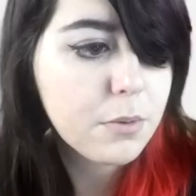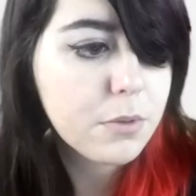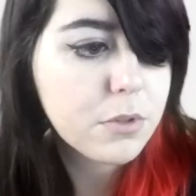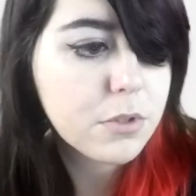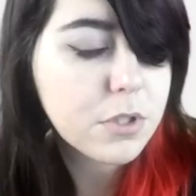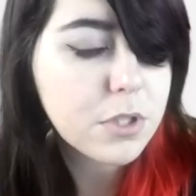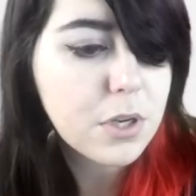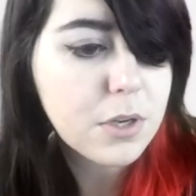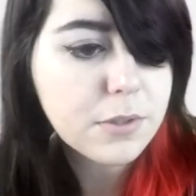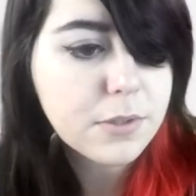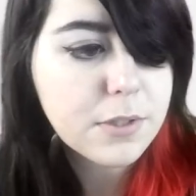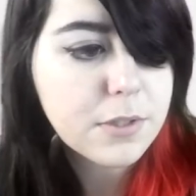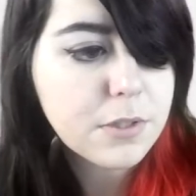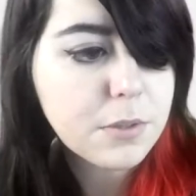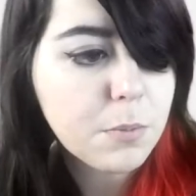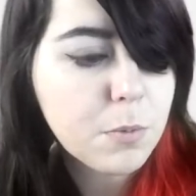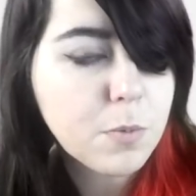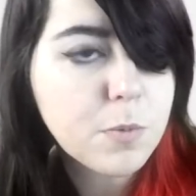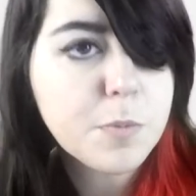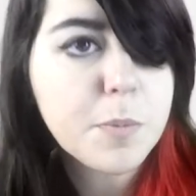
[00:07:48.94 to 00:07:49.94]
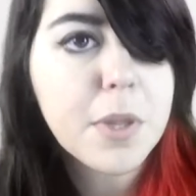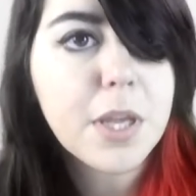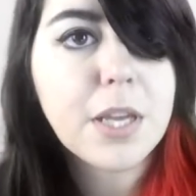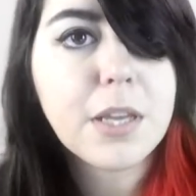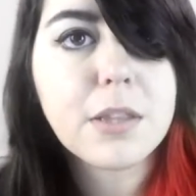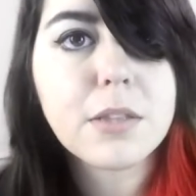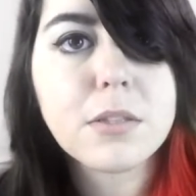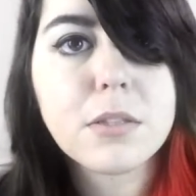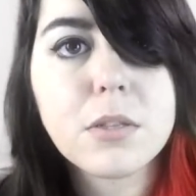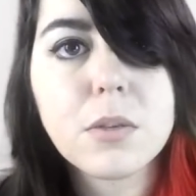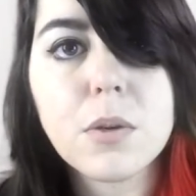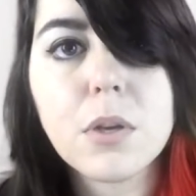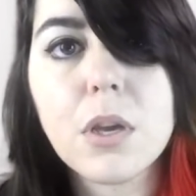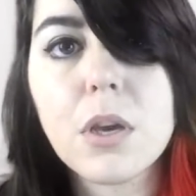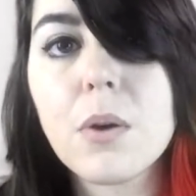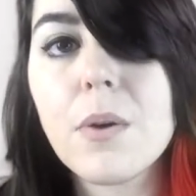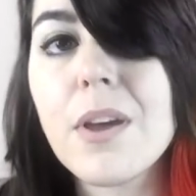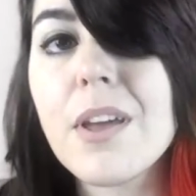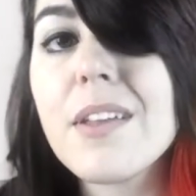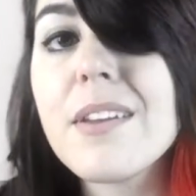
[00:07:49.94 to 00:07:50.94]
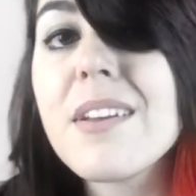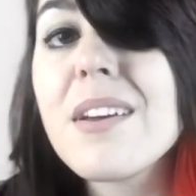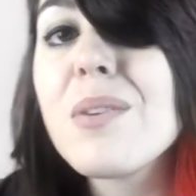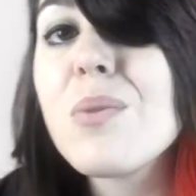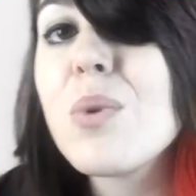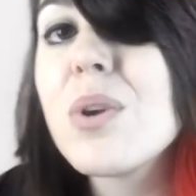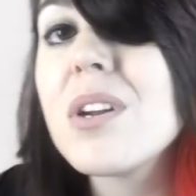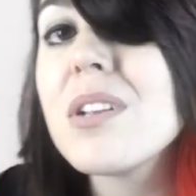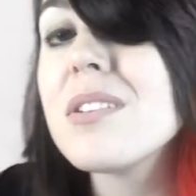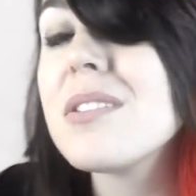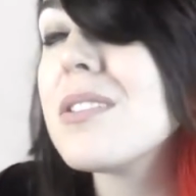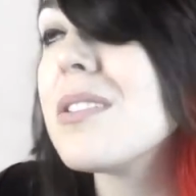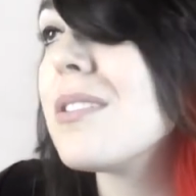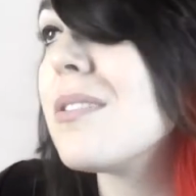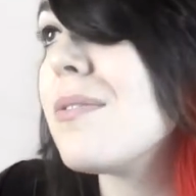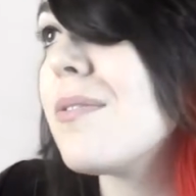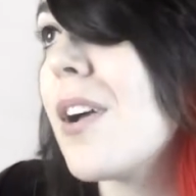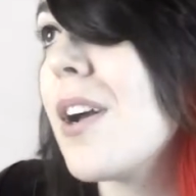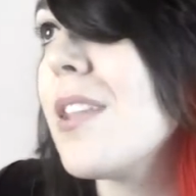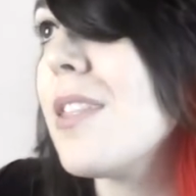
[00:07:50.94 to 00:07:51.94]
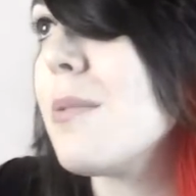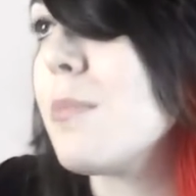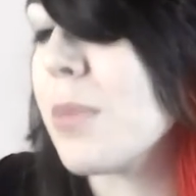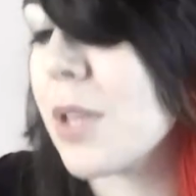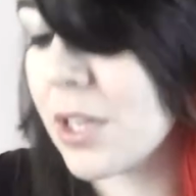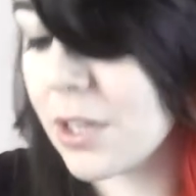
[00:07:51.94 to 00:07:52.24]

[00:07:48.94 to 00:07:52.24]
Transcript: were just songs that someone was playing in the studio and I wanted to find them